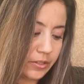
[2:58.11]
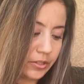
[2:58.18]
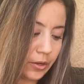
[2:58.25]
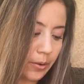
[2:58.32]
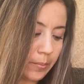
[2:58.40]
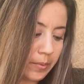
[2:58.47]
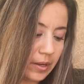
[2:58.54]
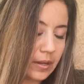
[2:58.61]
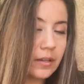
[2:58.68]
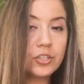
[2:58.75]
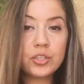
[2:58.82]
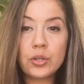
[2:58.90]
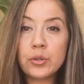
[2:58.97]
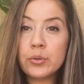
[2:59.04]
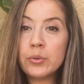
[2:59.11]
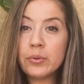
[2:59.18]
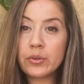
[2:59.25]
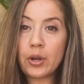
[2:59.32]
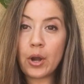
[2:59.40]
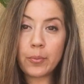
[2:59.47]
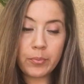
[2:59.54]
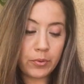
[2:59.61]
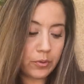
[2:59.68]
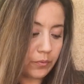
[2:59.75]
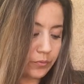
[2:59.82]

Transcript: So I'm going to show you a couple